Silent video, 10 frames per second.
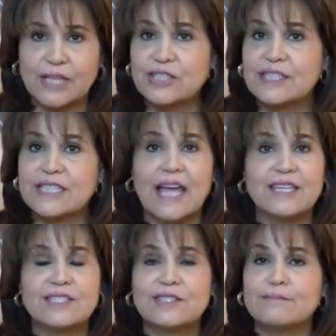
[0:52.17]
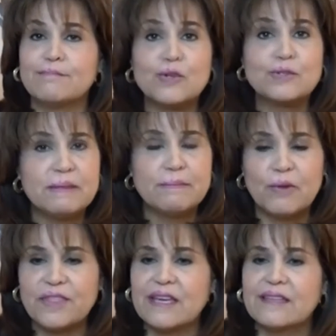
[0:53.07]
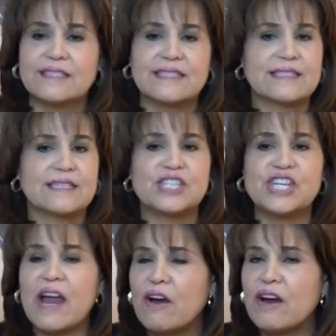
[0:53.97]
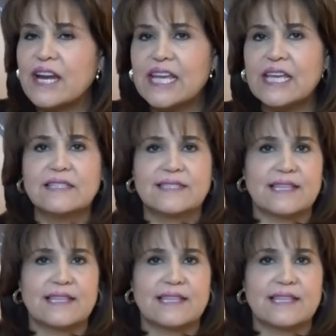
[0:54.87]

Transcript: I just, most people think this is a charity,